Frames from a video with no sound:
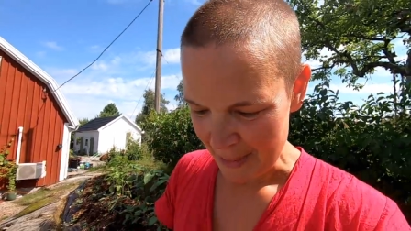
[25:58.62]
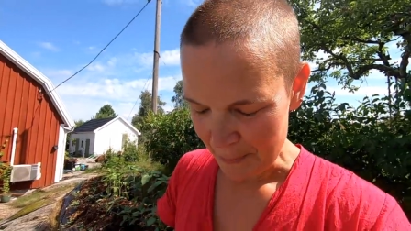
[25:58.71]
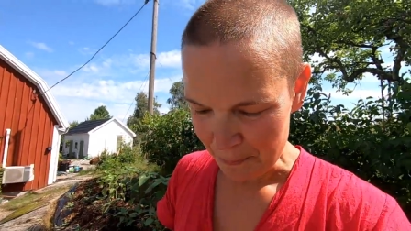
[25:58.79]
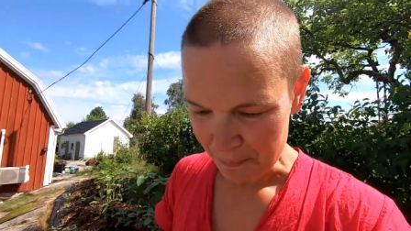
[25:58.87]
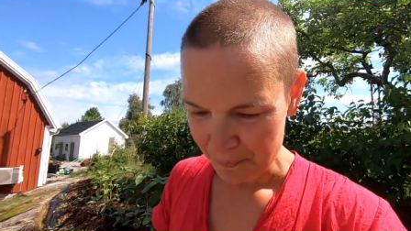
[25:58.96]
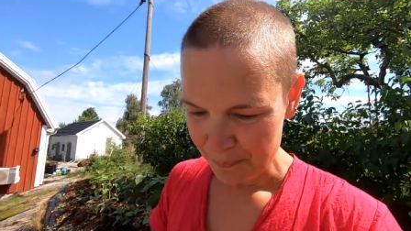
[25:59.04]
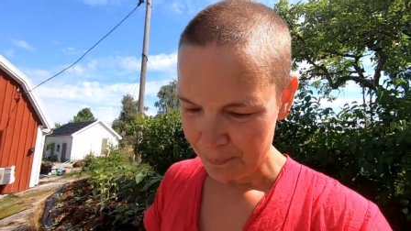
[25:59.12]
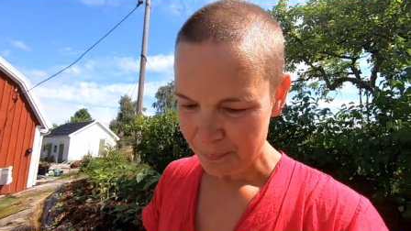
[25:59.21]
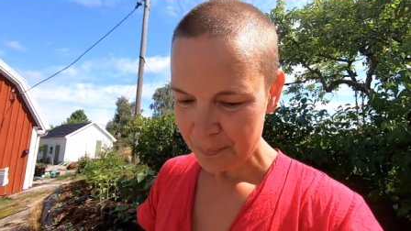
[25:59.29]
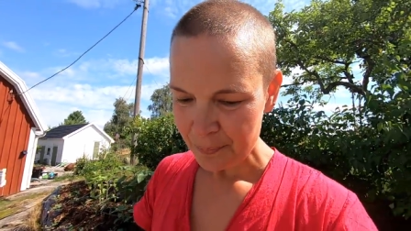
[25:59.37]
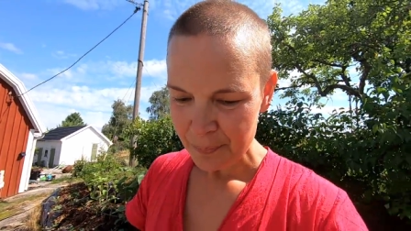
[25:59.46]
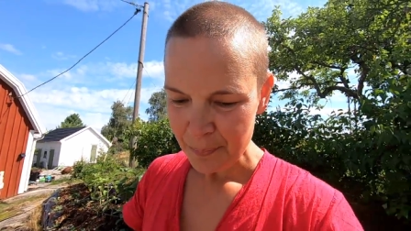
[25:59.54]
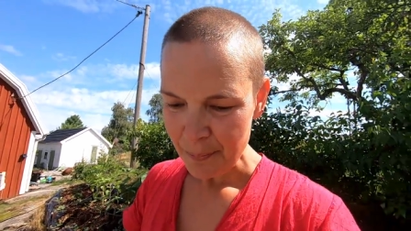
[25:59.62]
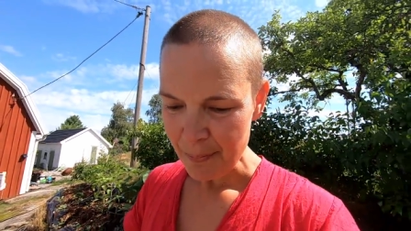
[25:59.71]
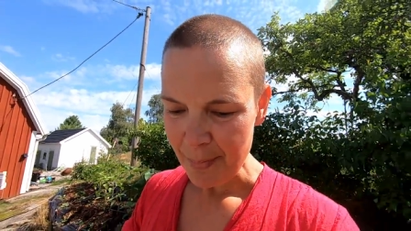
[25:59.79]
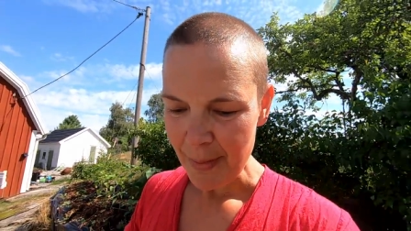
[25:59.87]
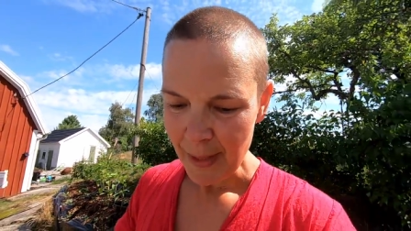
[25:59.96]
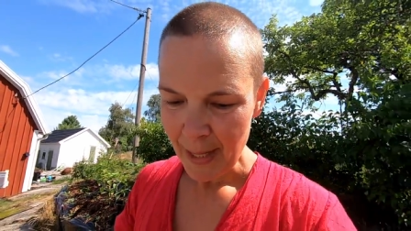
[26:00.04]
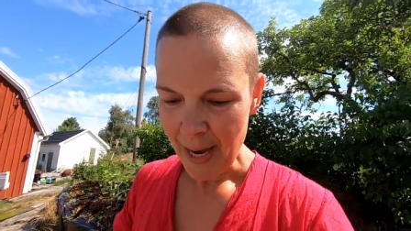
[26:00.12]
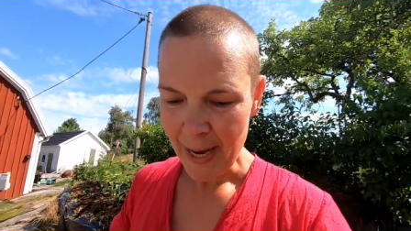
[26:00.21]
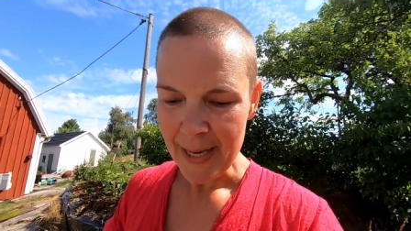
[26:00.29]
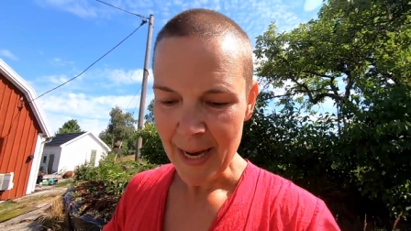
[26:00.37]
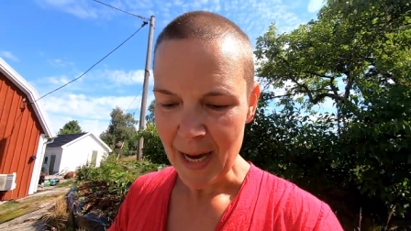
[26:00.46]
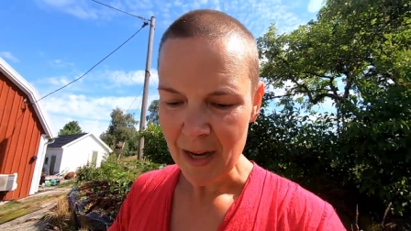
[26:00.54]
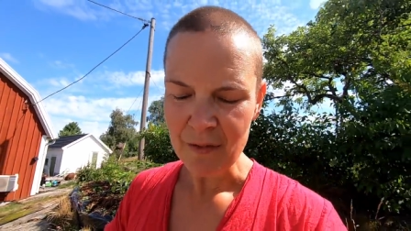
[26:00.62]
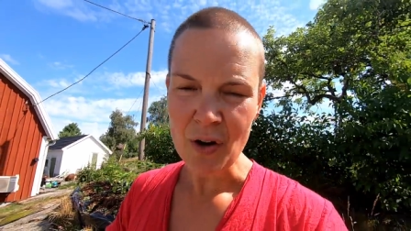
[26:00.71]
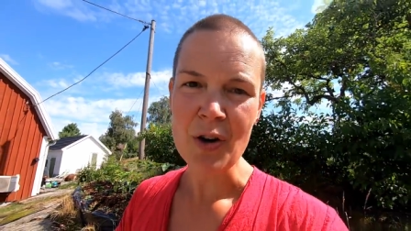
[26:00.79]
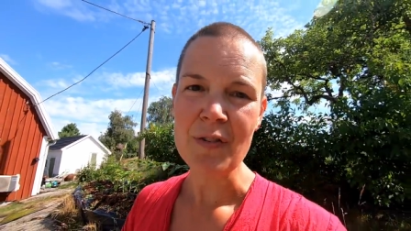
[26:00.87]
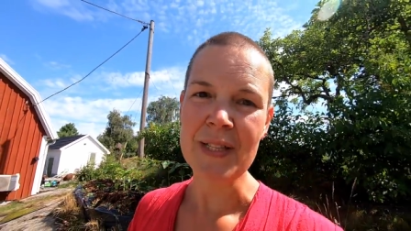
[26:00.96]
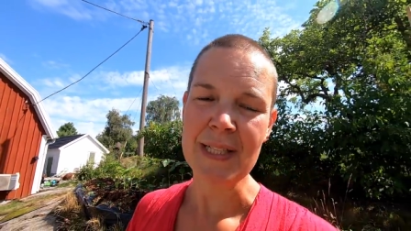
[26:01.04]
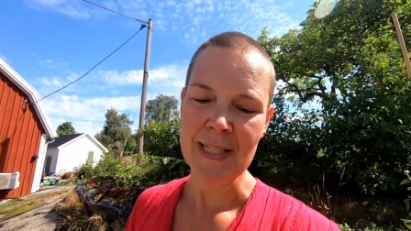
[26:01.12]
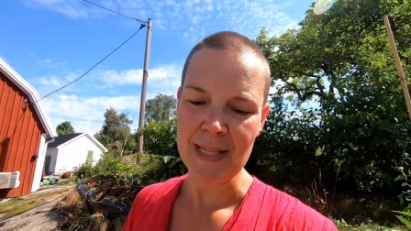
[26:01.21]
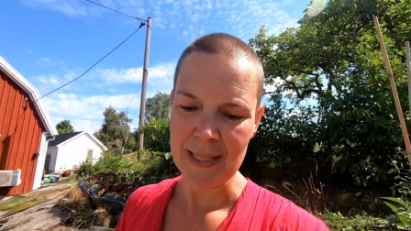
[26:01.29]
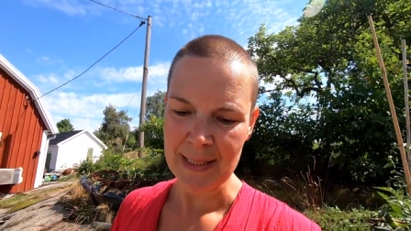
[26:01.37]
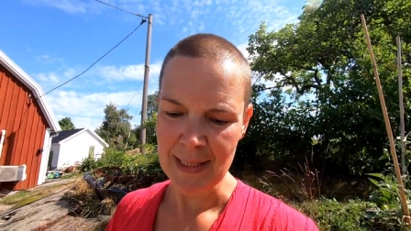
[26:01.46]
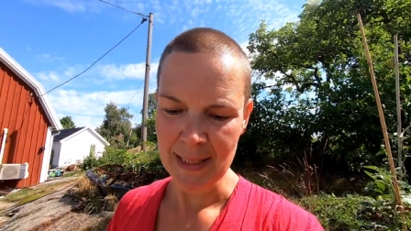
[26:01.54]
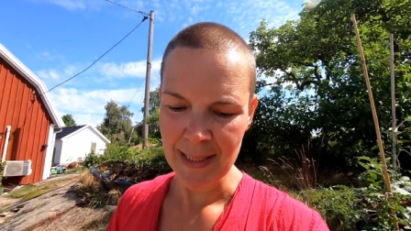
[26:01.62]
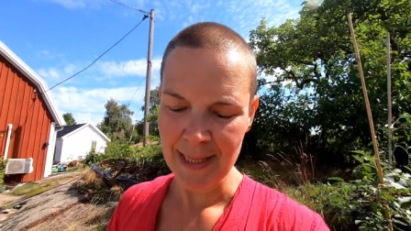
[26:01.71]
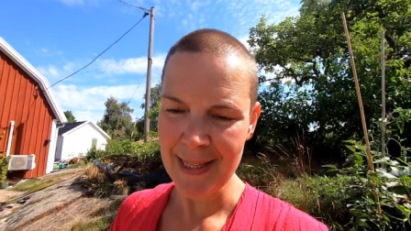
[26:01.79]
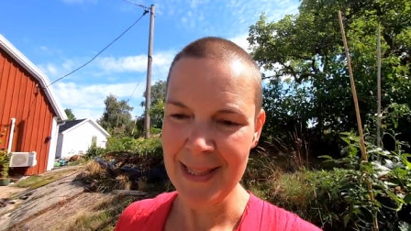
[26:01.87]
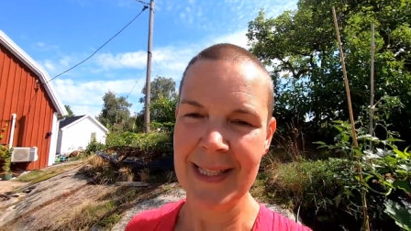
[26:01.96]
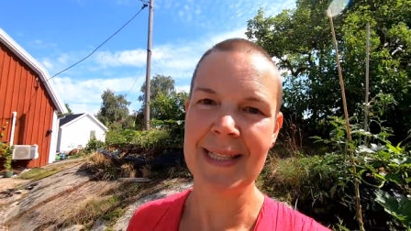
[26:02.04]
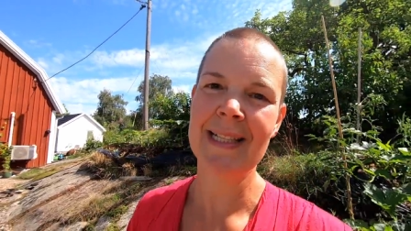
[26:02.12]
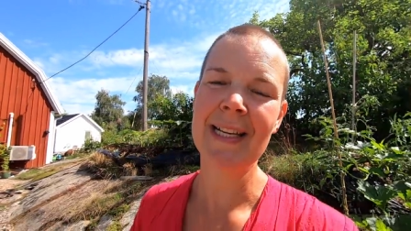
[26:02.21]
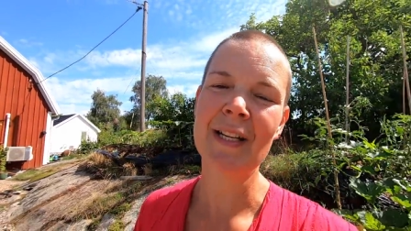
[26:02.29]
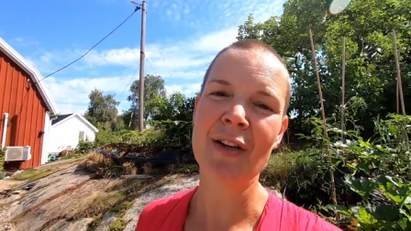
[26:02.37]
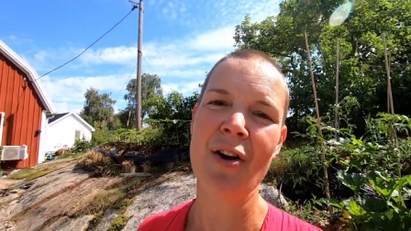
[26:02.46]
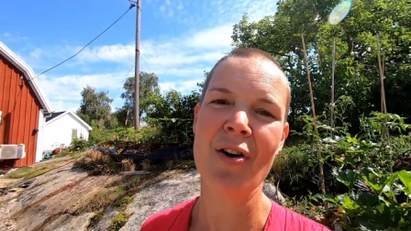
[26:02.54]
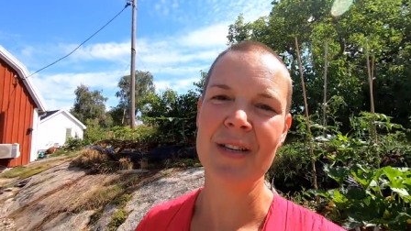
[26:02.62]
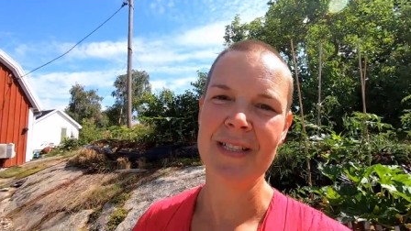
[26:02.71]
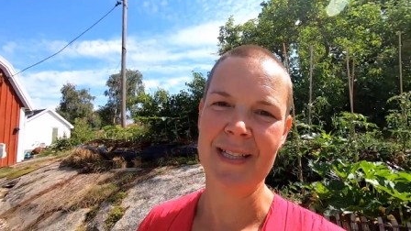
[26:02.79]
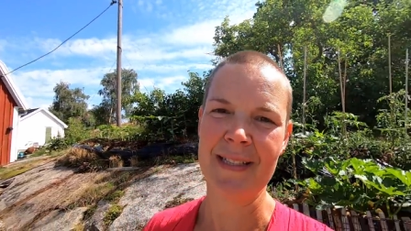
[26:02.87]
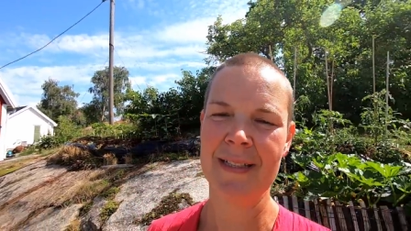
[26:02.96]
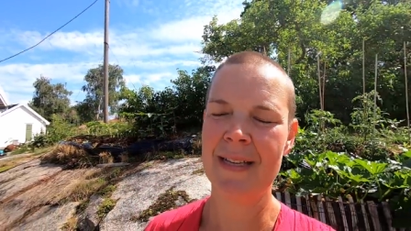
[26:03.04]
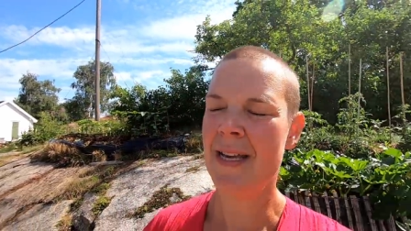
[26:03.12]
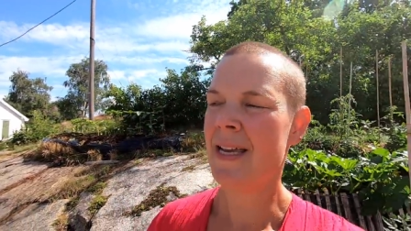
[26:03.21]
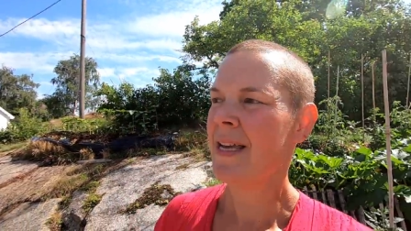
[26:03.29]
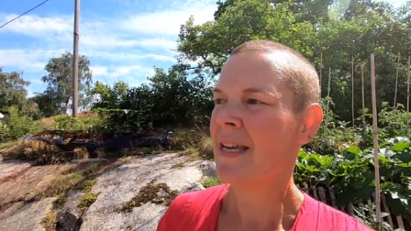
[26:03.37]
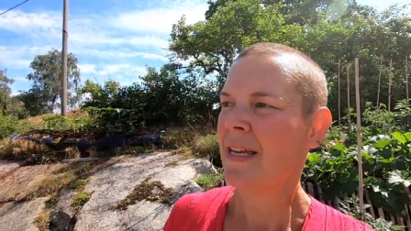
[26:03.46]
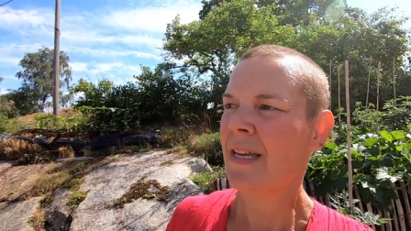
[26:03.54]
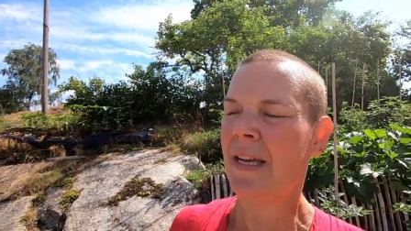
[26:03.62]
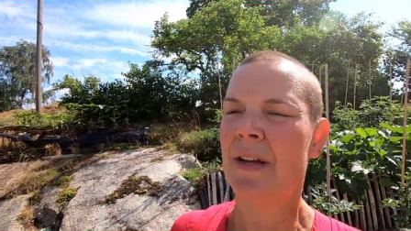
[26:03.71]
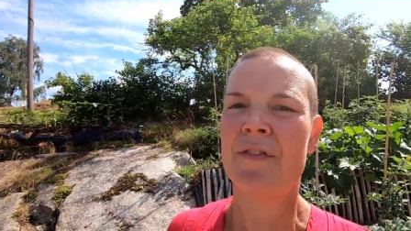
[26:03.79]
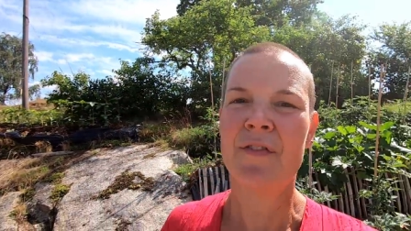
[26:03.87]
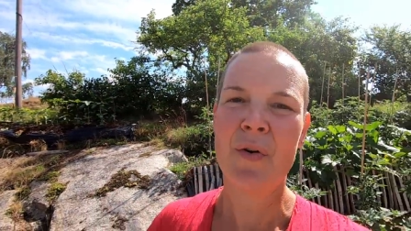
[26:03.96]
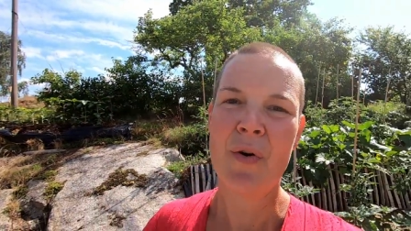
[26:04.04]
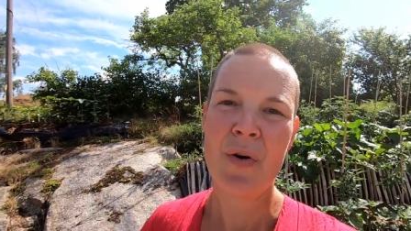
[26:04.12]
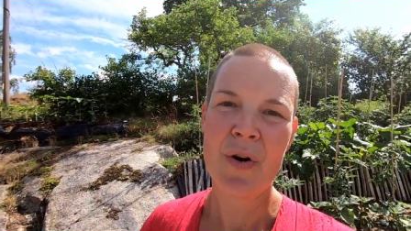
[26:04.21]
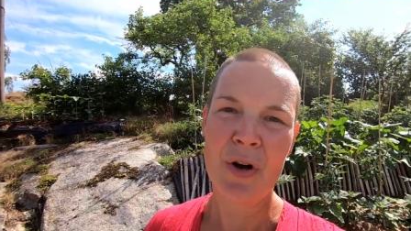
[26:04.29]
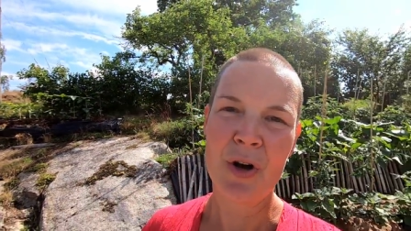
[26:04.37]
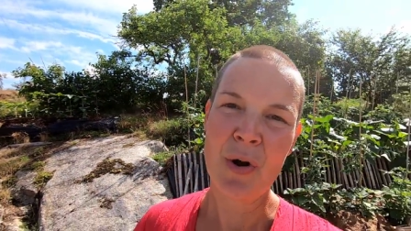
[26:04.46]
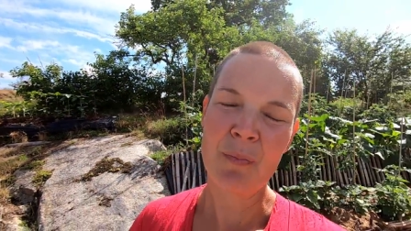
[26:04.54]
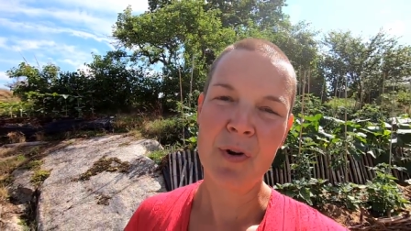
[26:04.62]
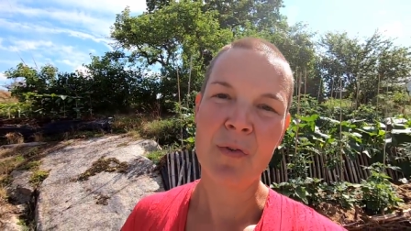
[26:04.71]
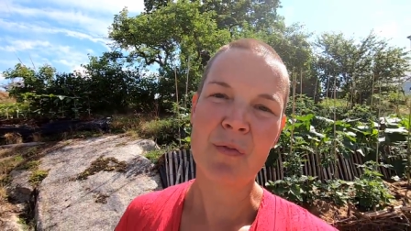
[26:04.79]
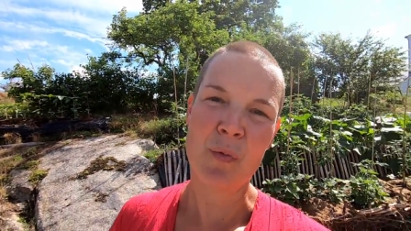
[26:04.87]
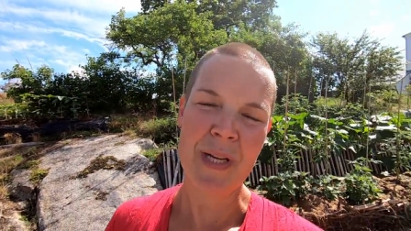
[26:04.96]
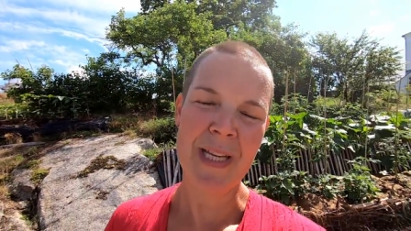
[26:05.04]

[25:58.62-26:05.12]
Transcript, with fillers: Um, I have harvested in this little garden uh, for a couple of